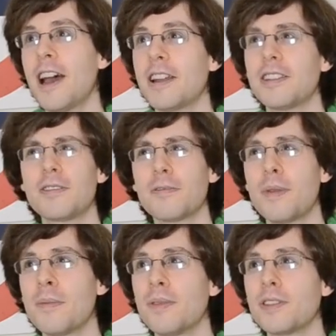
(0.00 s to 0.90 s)
And I just
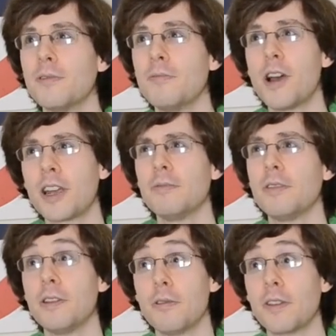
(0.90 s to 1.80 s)
remember sort of working
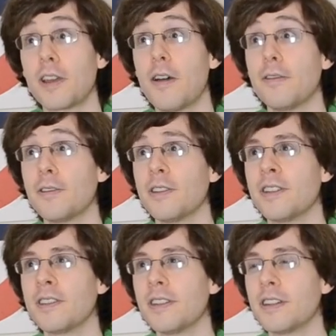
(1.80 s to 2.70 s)
with you on the cover
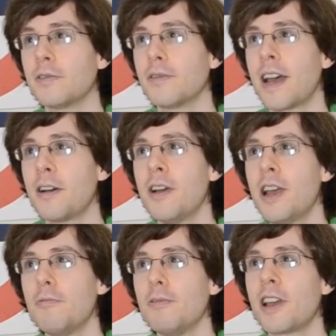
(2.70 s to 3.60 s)
and sort of how
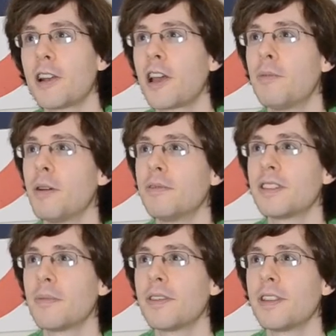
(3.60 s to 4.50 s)
we'd kind of come up with
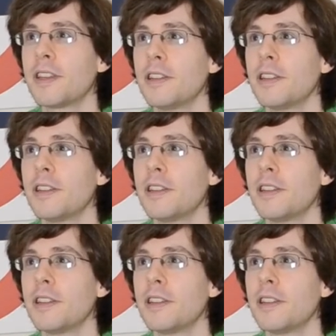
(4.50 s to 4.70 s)
something,